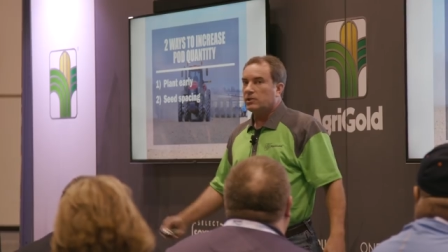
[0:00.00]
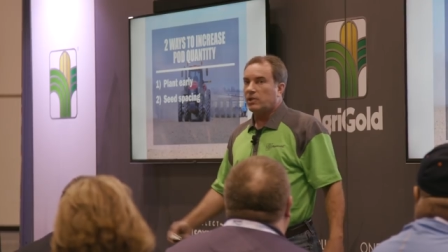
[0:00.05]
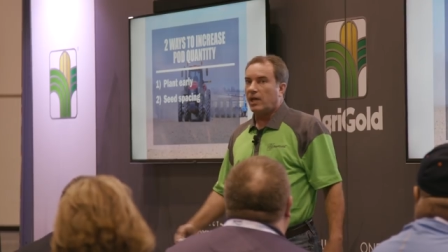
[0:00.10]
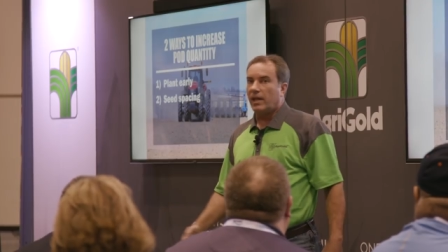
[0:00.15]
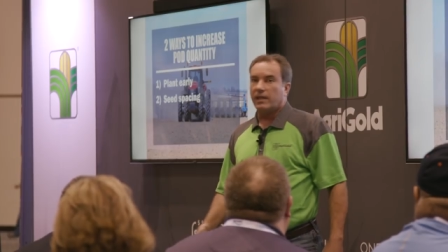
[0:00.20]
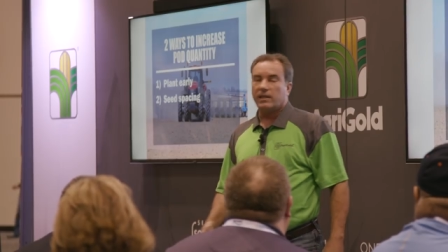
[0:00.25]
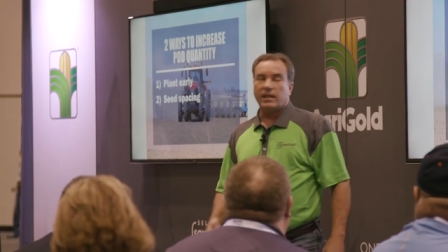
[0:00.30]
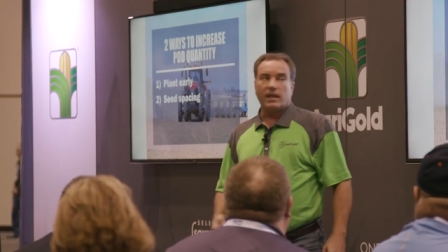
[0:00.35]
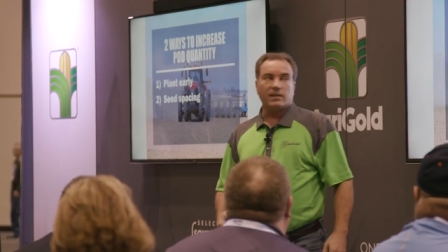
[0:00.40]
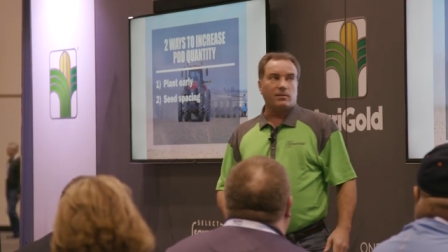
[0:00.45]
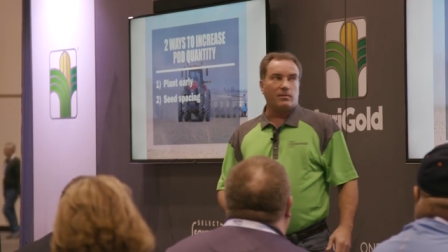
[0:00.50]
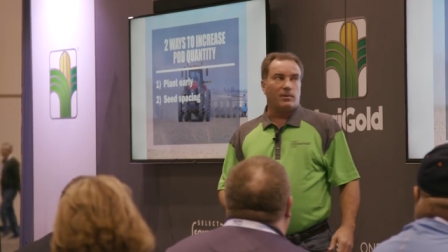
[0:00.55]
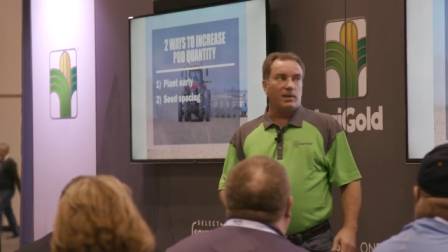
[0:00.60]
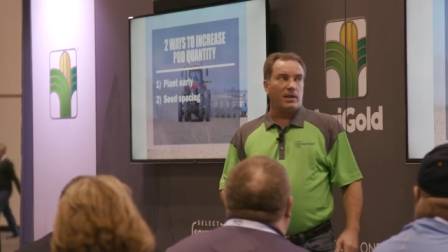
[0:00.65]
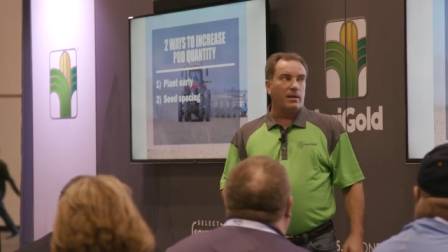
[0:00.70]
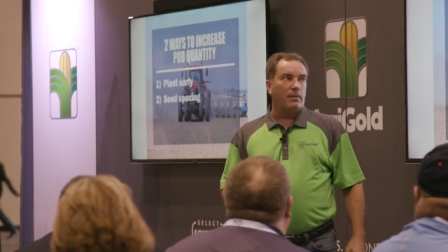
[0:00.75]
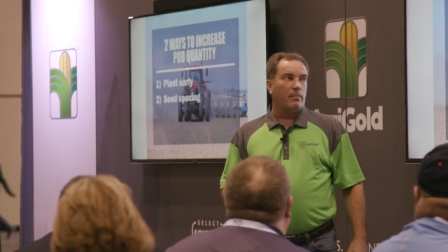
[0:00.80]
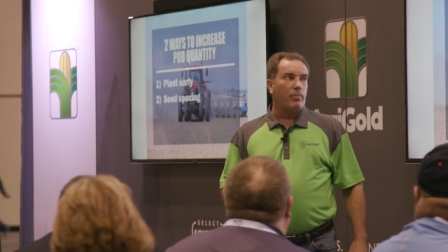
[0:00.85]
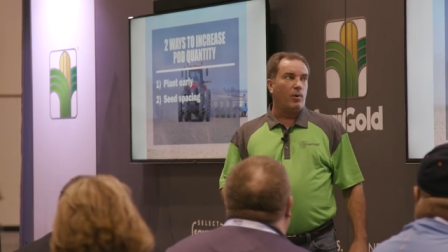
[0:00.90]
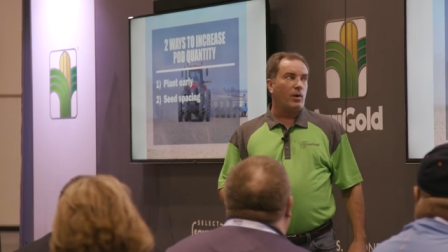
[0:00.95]
So I think that's a
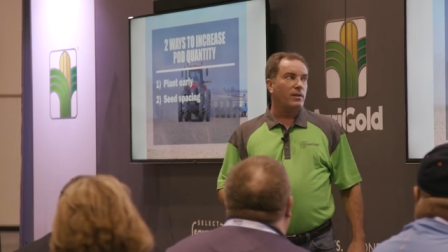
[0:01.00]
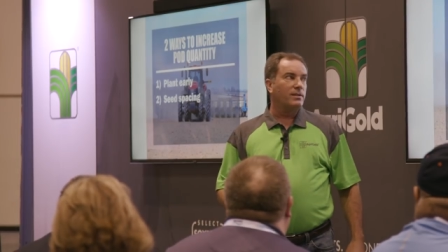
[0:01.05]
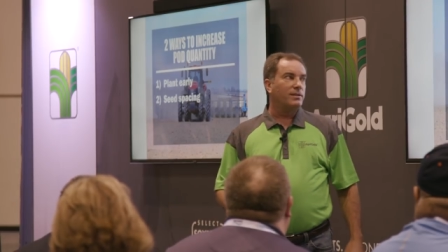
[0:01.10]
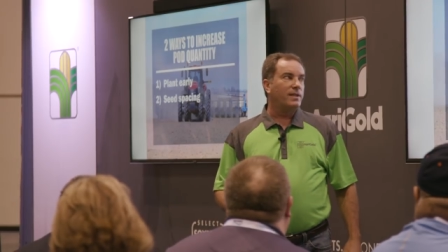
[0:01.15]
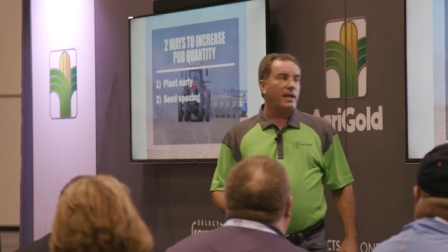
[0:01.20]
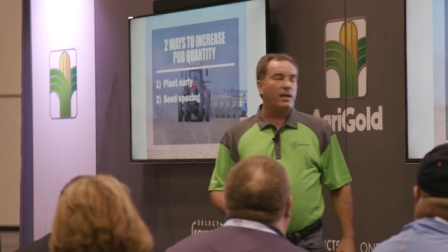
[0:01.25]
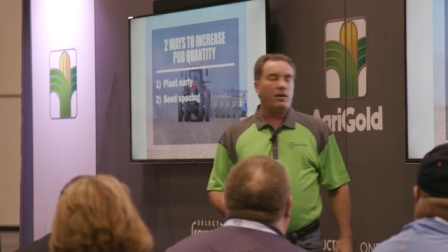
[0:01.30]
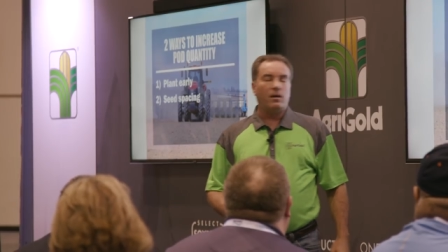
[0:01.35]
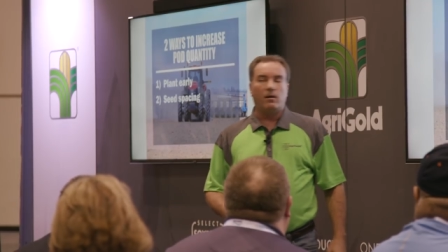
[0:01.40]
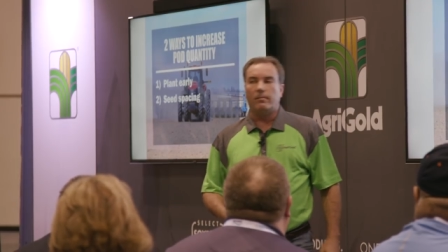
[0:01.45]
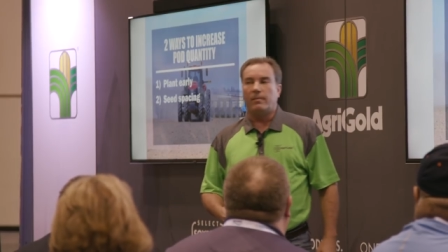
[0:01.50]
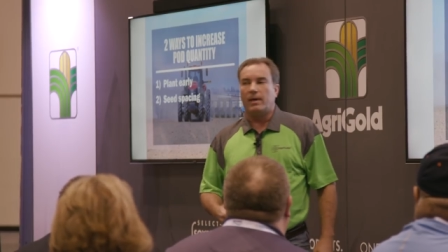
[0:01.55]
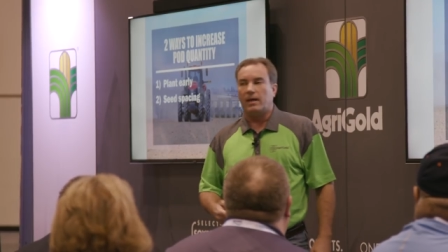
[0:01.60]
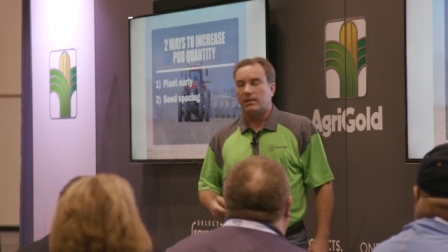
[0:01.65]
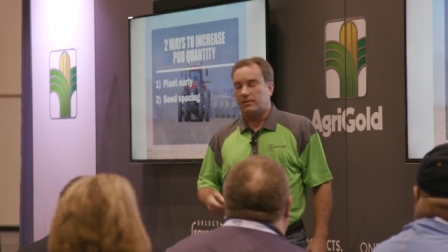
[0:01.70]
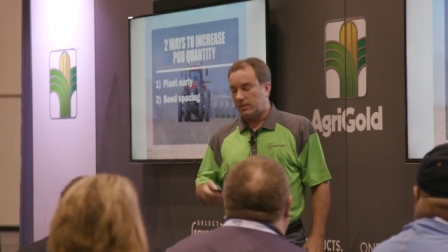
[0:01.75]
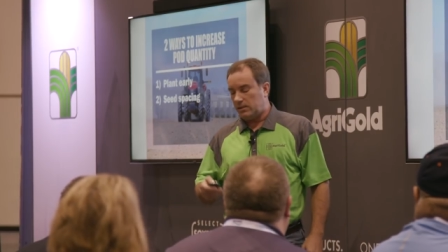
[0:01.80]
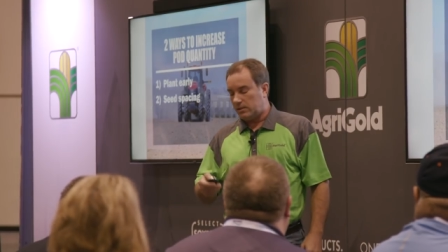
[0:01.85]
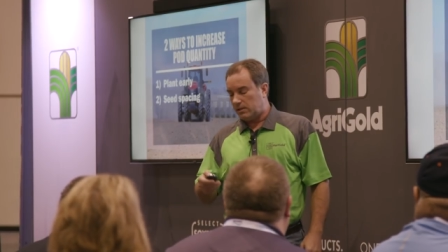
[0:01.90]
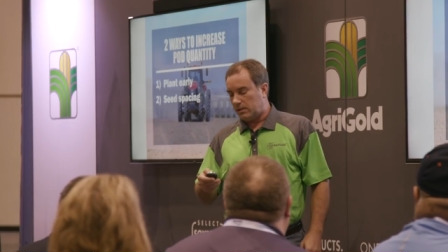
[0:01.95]
really important take-home
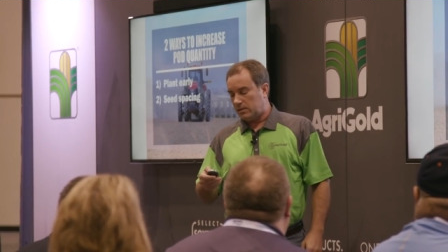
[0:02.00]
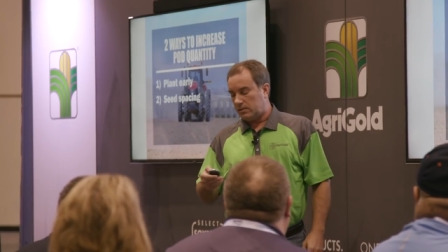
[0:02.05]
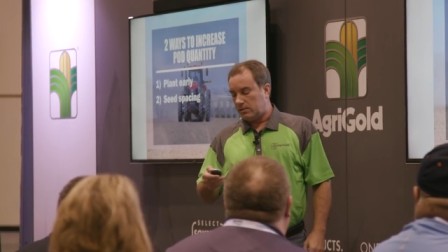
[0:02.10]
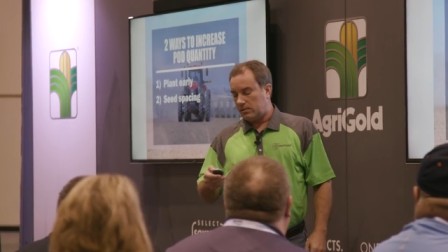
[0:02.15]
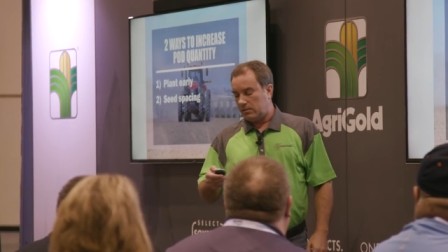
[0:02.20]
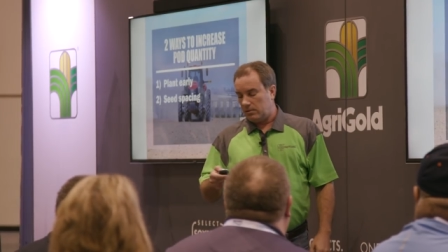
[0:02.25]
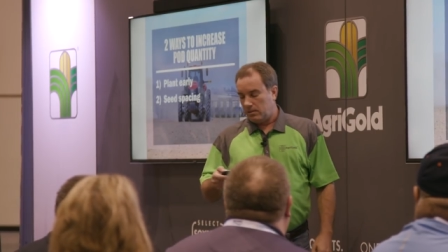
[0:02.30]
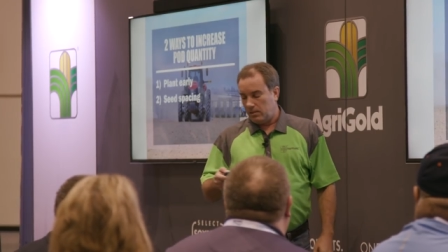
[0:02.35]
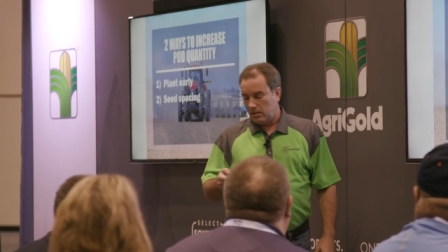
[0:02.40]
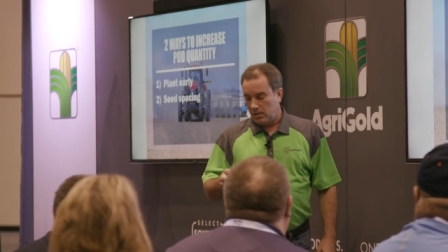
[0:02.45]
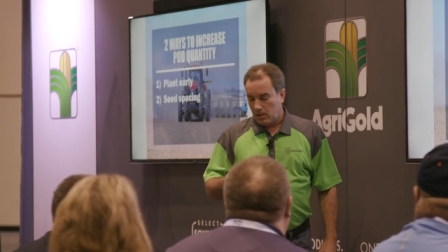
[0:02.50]
message is